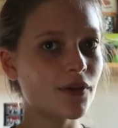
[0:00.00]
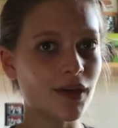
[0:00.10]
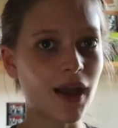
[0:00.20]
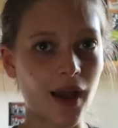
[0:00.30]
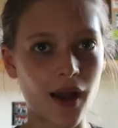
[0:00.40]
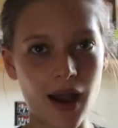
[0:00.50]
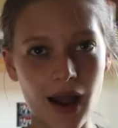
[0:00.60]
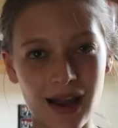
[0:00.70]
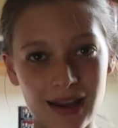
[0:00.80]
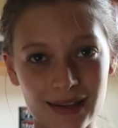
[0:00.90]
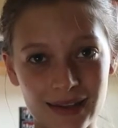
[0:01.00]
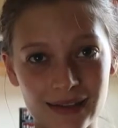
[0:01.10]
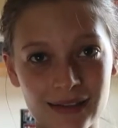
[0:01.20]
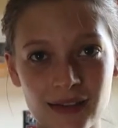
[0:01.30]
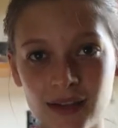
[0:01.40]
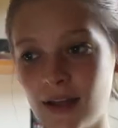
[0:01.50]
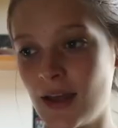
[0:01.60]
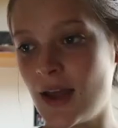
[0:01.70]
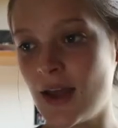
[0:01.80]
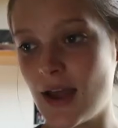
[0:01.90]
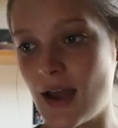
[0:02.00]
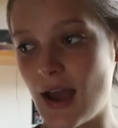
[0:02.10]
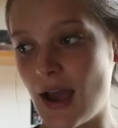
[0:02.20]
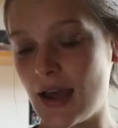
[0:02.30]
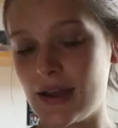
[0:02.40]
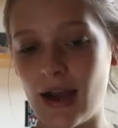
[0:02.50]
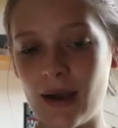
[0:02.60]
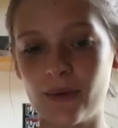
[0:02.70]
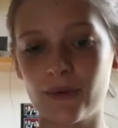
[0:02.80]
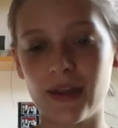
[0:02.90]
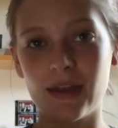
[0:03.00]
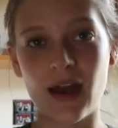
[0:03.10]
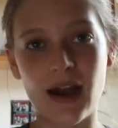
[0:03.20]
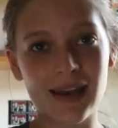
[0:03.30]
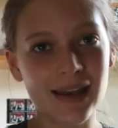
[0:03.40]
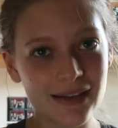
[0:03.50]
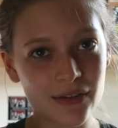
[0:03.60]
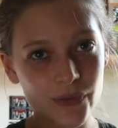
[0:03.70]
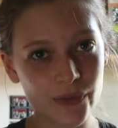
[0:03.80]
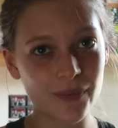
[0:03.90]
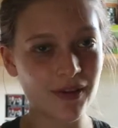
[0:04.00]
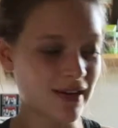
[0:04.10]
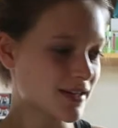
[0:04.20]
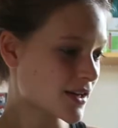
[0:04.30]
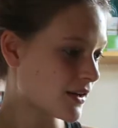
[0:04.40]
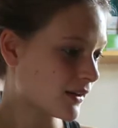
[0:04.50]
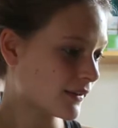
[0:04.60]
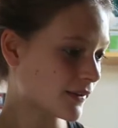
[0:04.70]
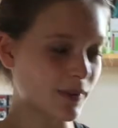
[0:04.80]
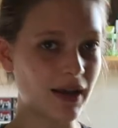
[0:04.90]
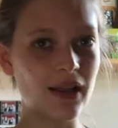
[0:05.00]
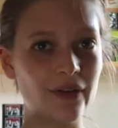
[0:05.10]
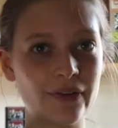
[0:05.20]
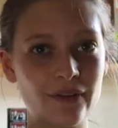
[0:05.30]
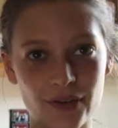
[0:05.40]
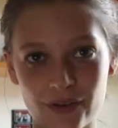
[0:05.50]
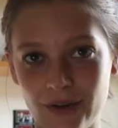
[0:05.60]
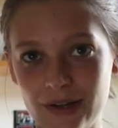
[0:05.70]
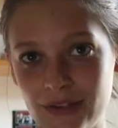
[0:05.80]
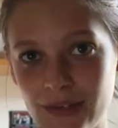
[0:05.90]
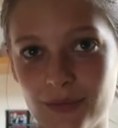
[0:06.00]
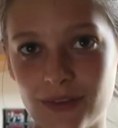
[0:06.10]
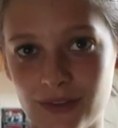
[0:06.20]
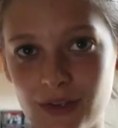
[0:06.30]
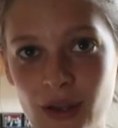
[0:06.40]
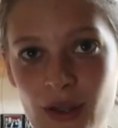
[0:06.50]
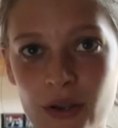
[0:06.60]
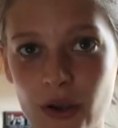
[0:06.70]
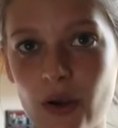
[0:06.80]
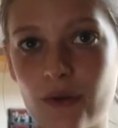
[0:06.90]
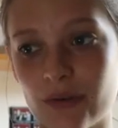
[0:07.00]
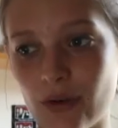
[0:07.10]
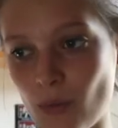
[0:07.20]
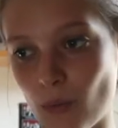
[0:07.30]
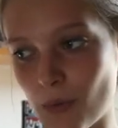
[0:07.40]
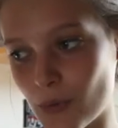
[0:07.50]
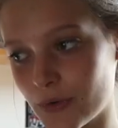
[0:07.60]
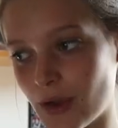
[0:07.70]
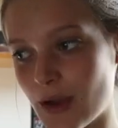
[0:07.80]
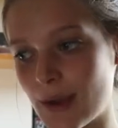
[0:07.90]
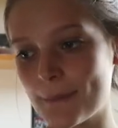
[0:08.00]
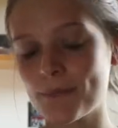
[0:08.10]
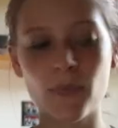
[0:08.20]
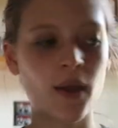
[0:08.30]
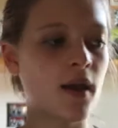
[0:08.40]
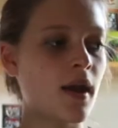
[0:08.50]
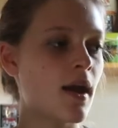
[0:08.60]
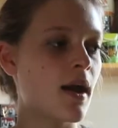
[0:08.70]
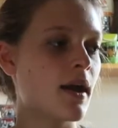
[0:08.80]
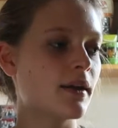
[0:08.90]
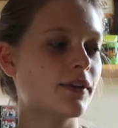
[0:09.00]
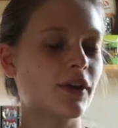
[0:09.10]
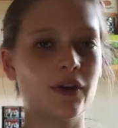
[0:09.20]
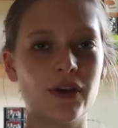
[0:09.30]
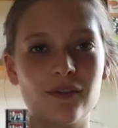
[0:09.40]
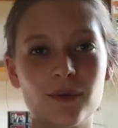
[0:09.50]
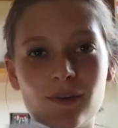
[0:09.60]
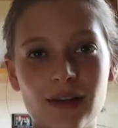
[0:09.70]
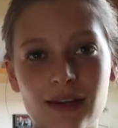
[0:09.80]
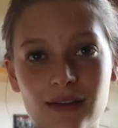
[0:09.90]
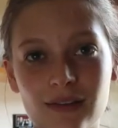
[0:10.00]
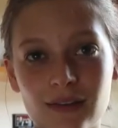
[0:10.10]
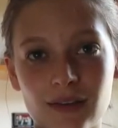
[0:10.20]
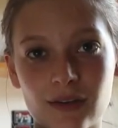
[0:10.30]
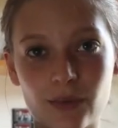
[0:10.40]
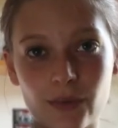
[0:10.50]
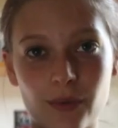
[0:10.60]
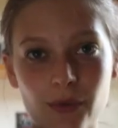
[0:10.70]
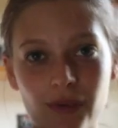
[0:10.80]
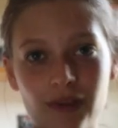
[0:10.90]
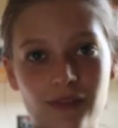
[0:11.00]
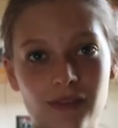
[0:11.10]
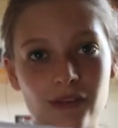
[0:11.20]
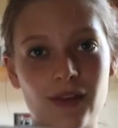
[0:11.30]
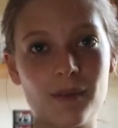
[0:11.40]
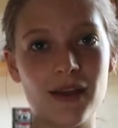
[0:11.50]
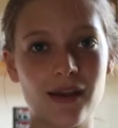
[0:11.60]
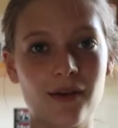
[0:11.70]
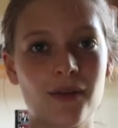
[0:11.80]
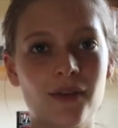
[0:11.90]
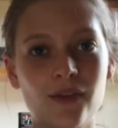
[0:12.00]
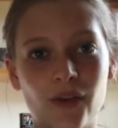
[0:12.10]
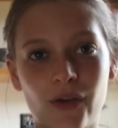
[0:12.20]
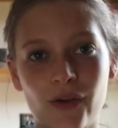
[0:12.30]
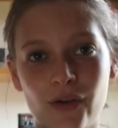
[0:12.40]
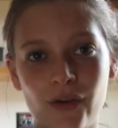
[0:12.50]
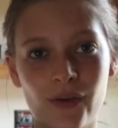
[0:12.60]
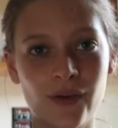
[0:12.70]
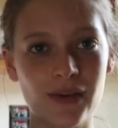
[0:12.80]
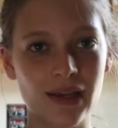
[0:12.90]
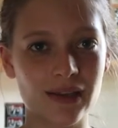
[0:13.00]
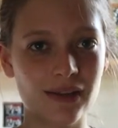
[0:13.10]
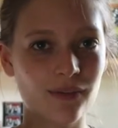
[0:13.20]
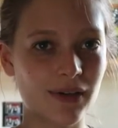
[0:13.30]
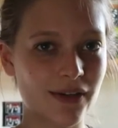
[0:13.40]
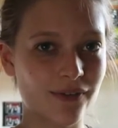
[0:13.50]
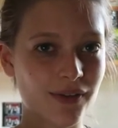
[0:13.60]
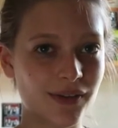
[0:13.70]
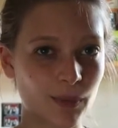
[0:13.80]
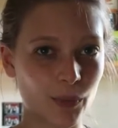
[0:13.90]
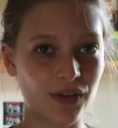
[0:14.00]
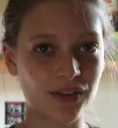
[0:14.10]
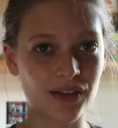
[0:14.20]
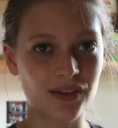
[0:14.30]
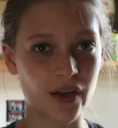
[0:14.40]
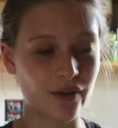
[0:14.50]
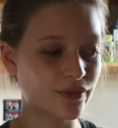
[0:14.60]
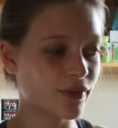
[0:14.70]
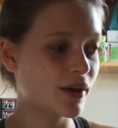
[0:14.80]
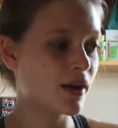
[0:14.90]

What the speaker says: yeah, I like these. And I will then highlight all my flashcards as well after I finish writing them, just to go over it one more time. So you have to be really succinct with what you put on these because they're not that big. So yeah, these are really good for summarizing stuff.